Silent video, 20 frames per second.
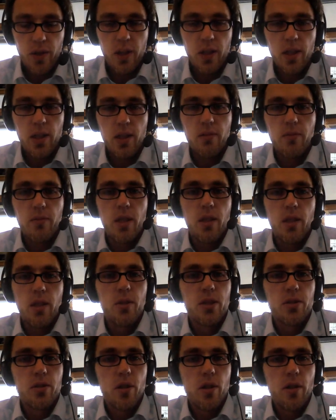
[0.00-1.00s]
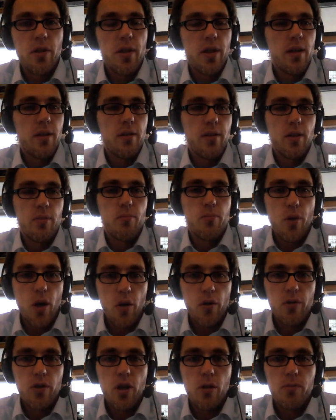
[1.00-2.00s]
currently we saw there's a
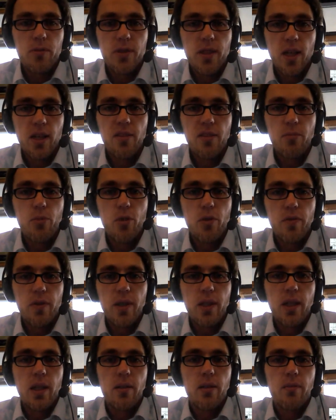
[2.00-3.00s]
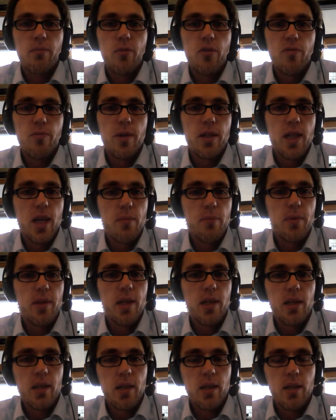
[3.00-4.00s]
broad open science movement
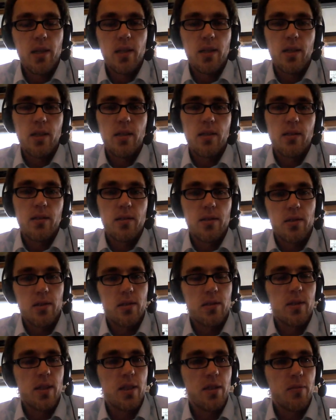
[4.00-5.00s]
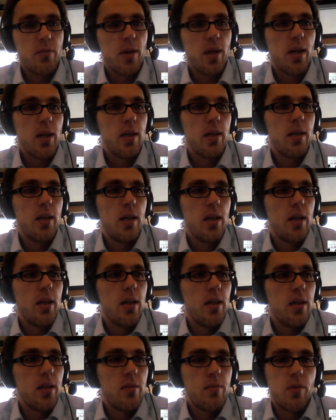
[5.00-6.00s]
happening, and that's why
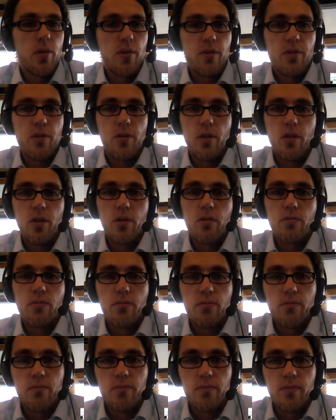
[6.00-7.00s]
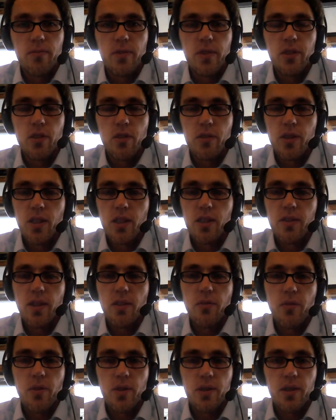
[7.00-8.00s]
it was so
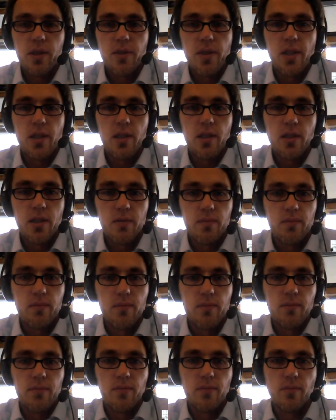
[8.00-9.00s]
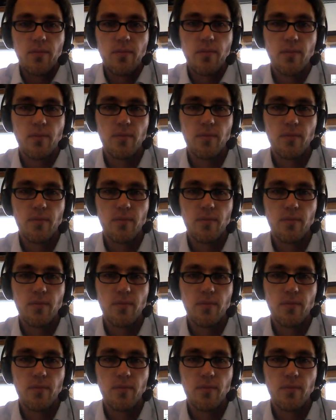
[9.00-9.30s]
successful this year.